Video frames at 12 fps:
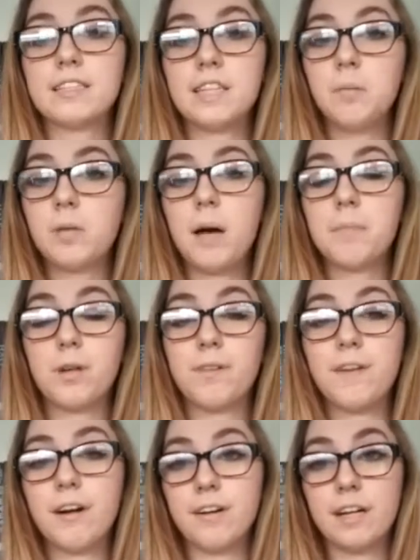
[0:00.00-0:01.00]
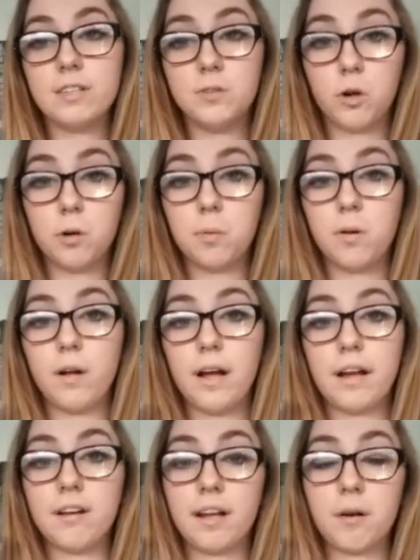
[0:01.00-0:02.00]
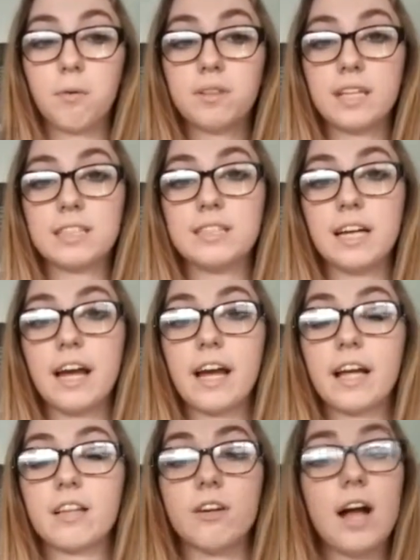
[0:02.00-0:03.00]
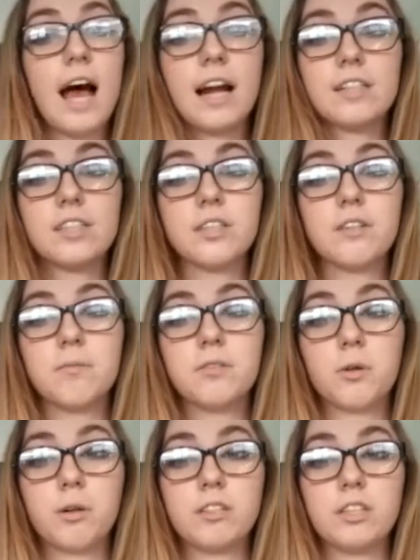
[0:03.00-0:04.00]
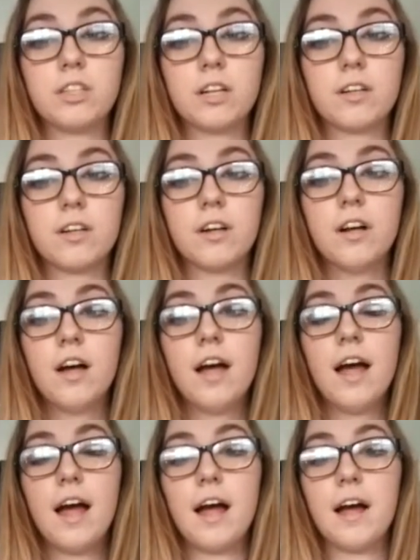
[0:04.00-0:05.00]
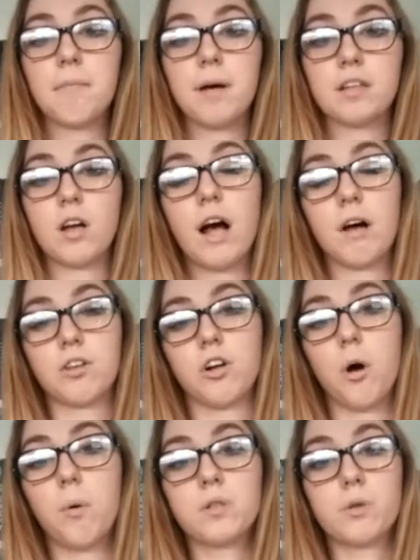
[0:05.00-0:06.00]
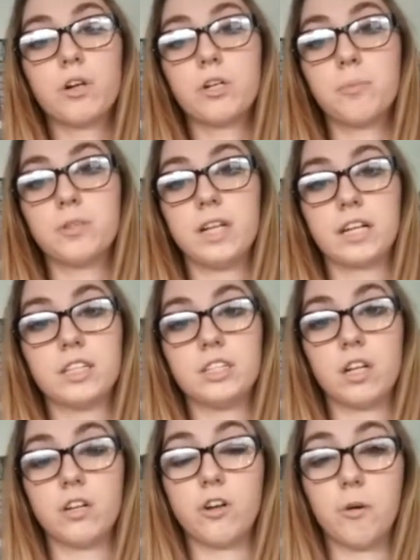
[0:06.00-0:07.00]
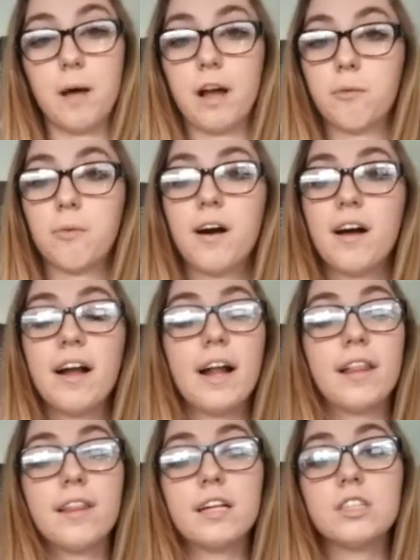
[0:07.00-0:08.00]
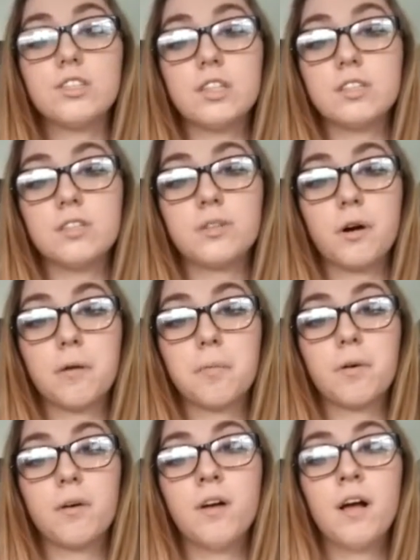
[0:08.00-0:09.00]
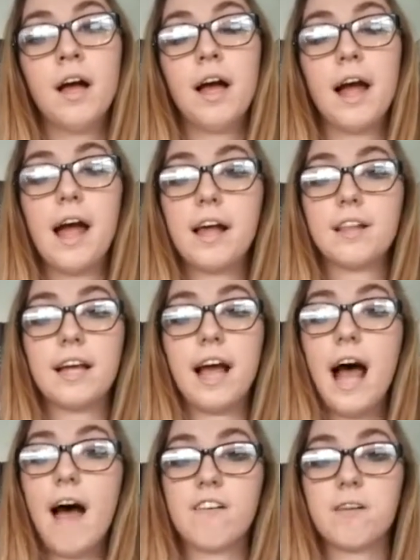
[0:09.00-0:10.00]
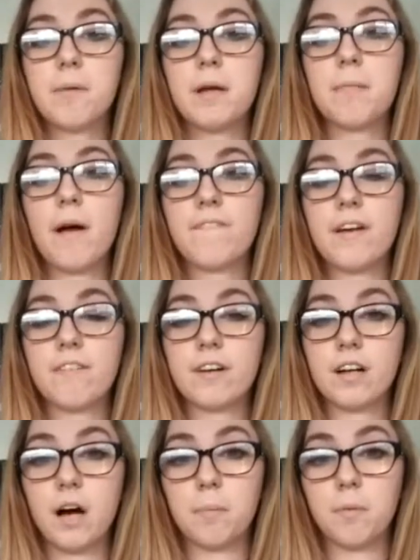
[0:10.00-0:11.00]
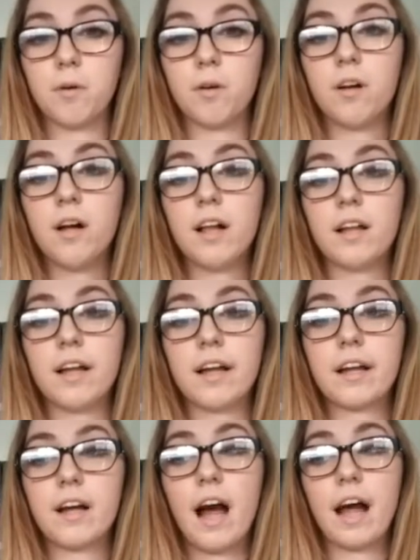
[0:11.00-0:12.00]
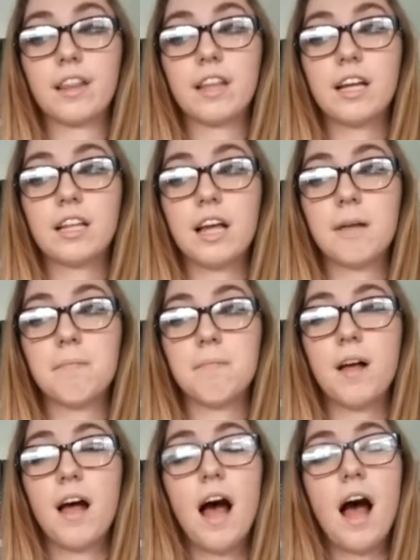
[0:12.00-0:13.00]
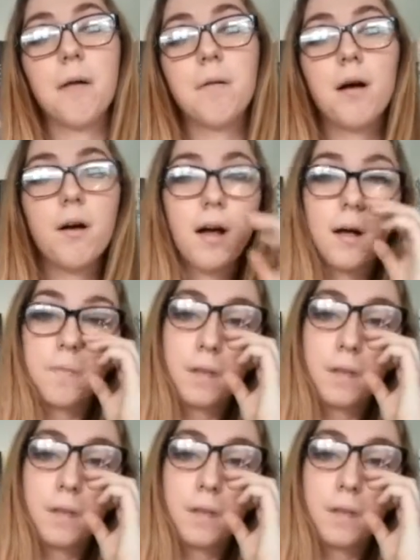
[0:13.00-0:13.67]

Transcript: the same time, they're very adorable, and, like, what they say, and their attitude towards each other, and about how they're always going to protect each other no matter what, and I think it's just adorable, and they have to be my favorite couple. Like, I think they, I'm not